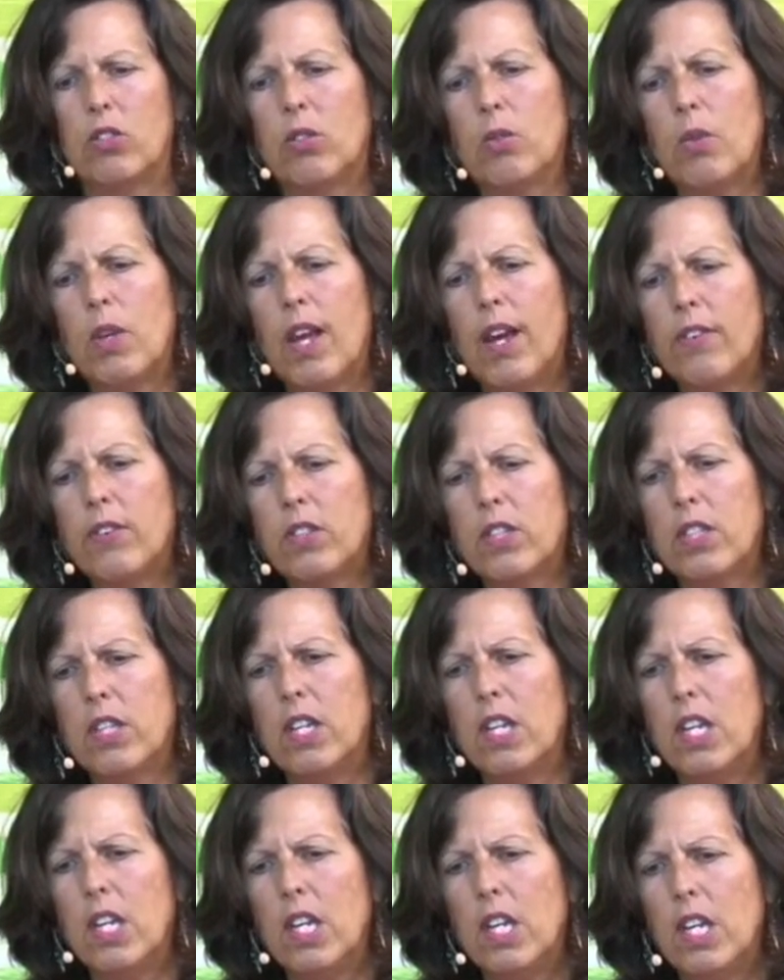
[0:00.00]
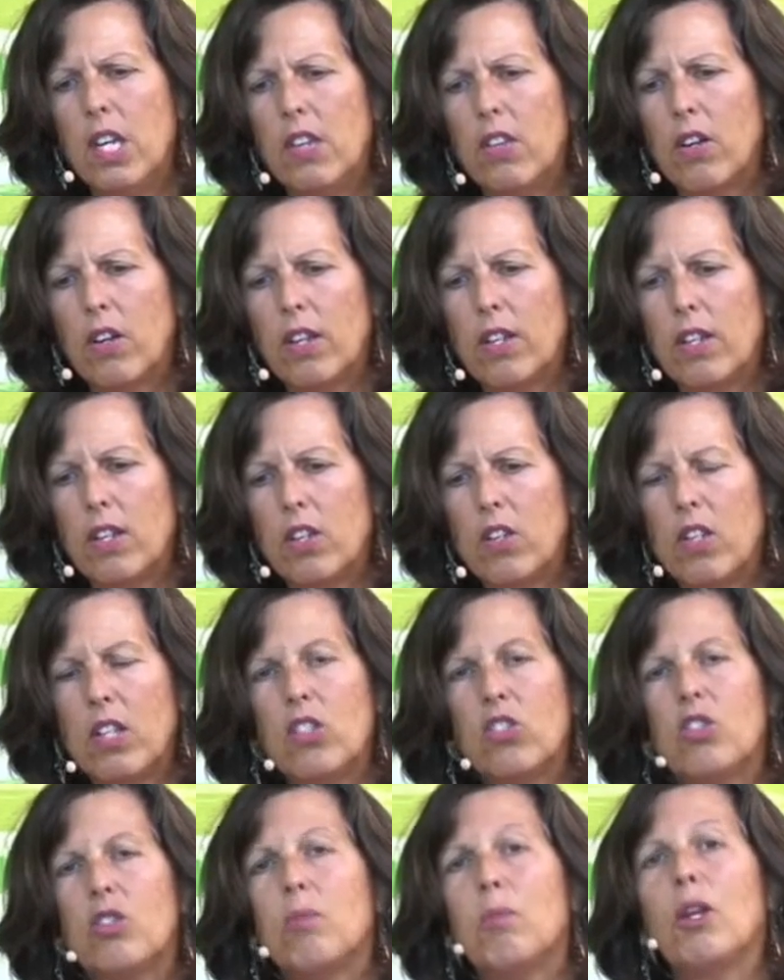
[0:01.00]
So we have to, there
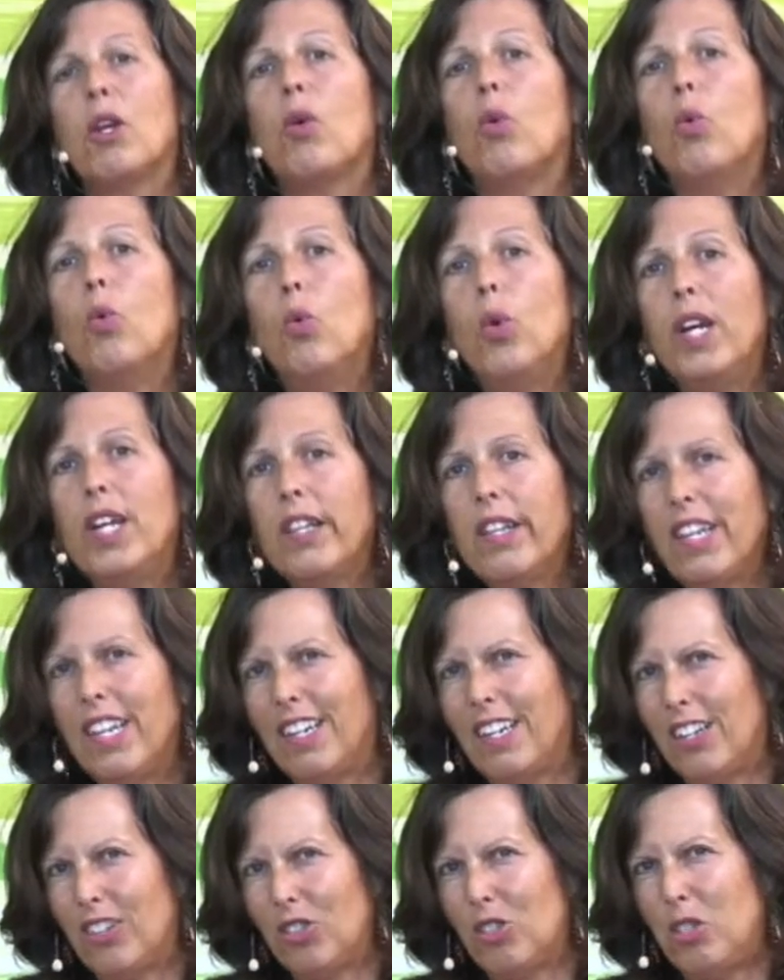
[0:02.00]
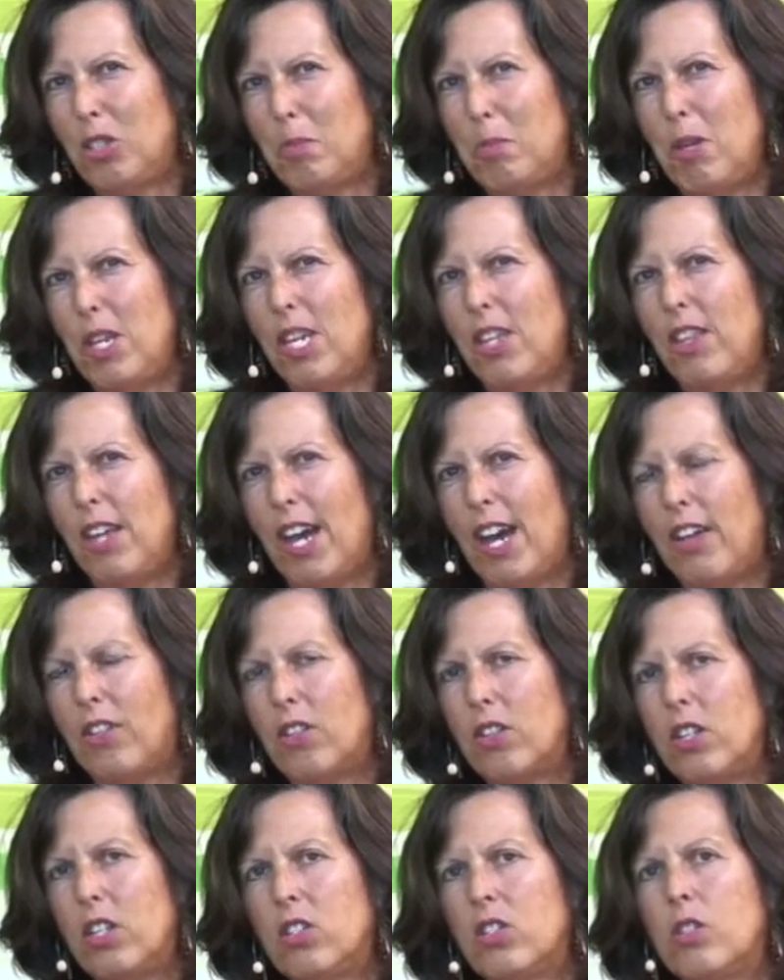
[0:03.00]
needs to be a willingness to be that.
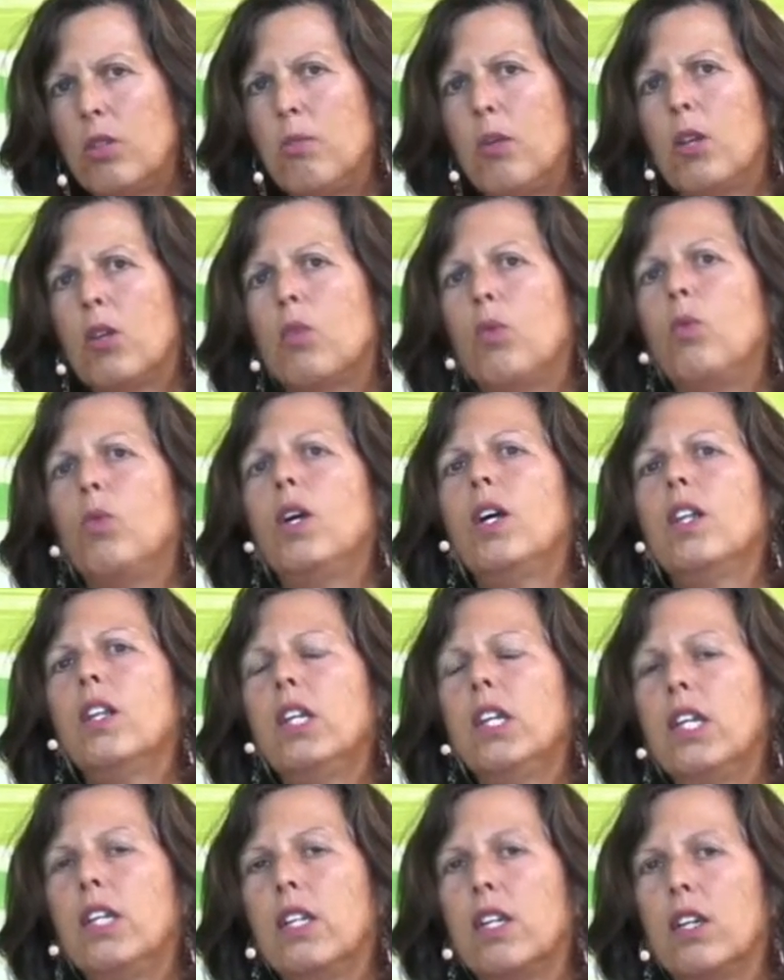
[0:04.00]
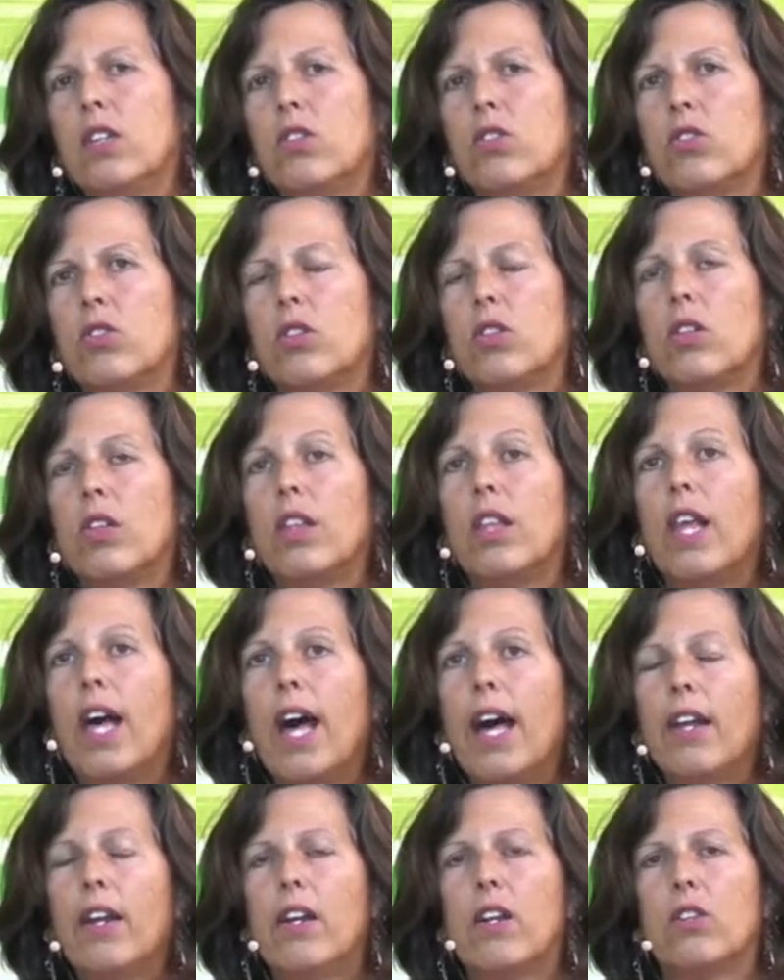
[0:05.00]
There needs to be a willingness to
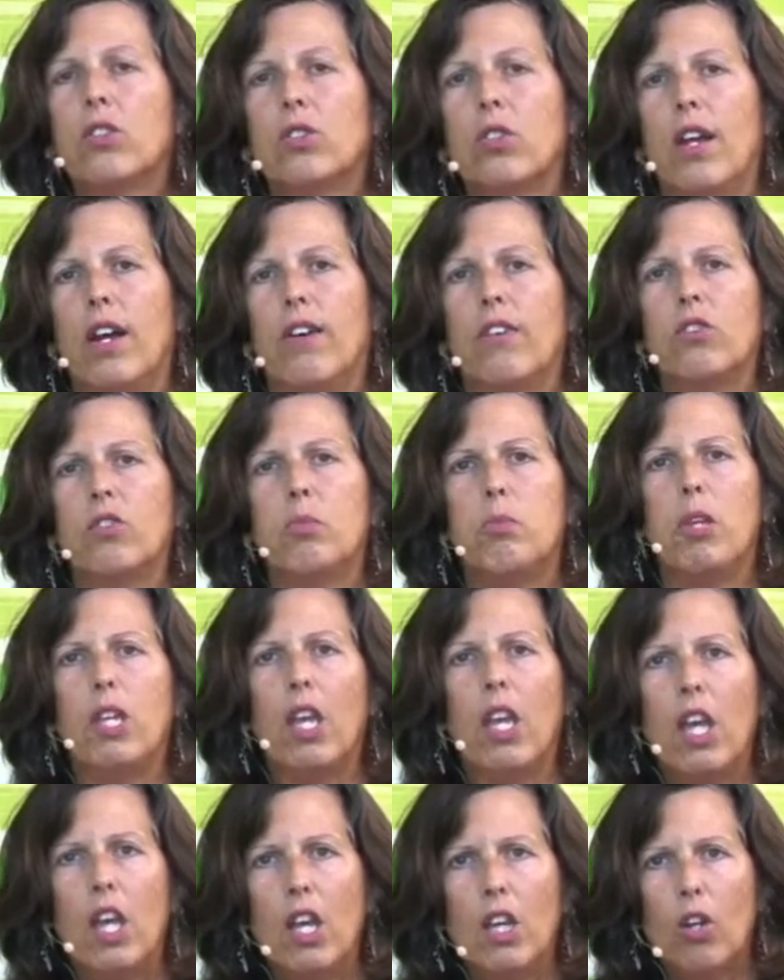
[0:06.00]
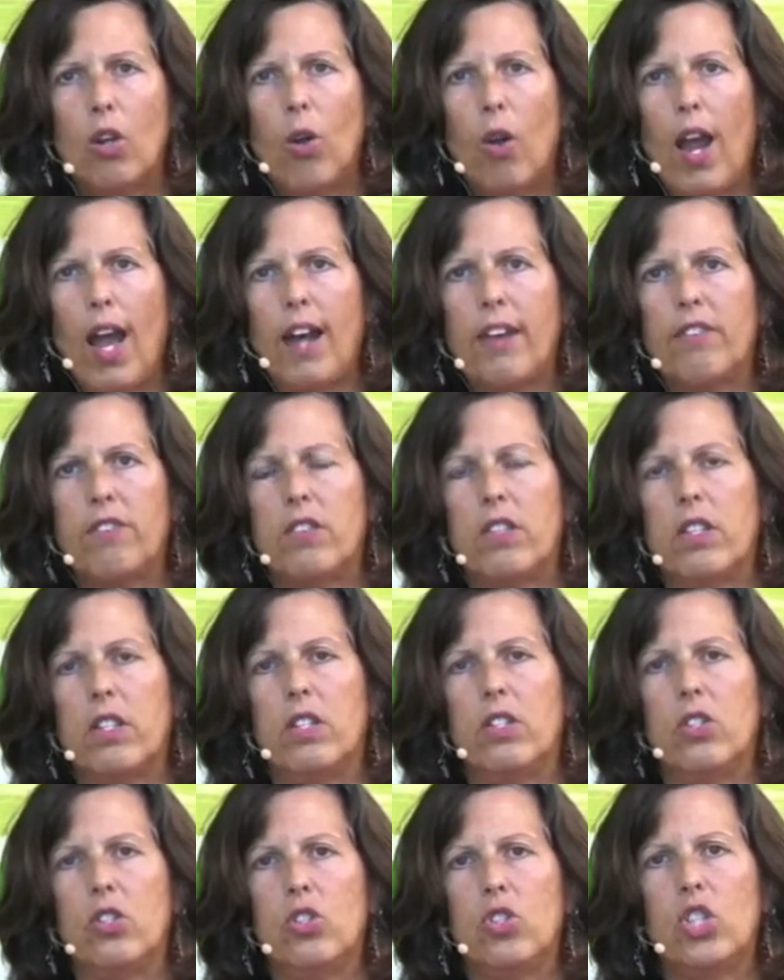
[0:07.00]
let ourselves be crafted
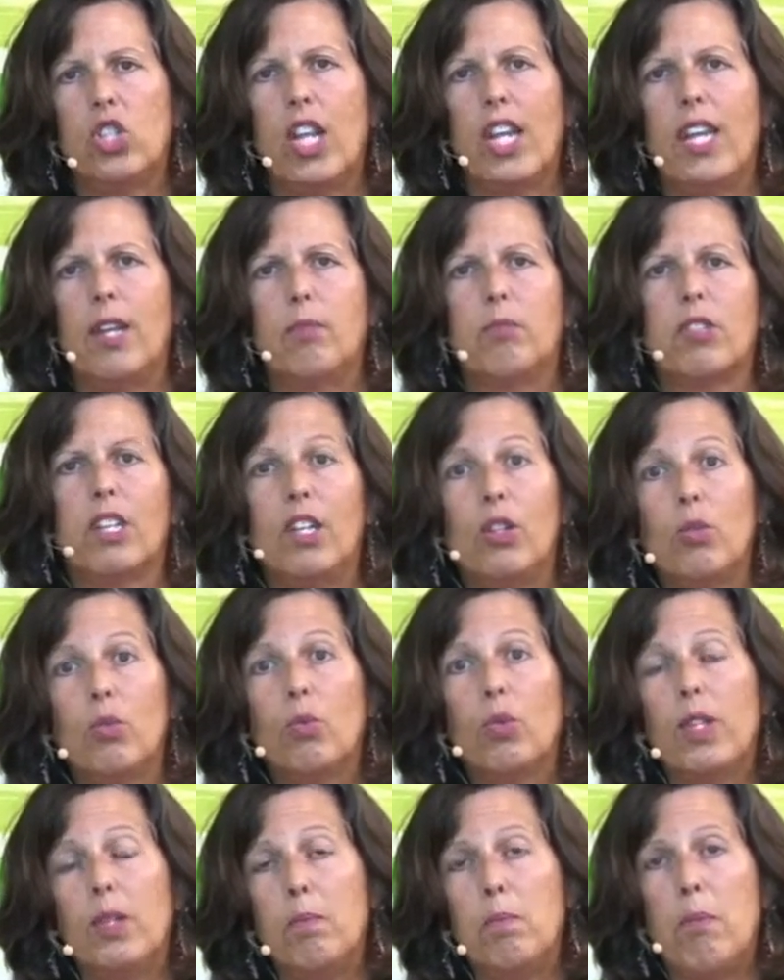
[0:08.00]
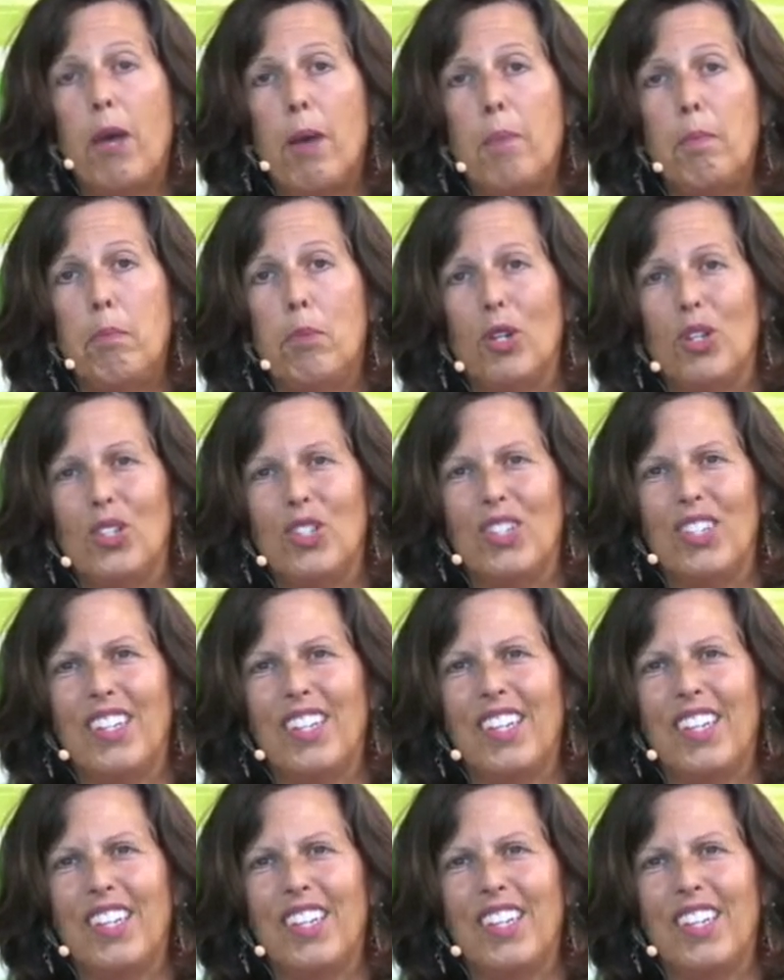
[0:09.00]
and shaped and remembered.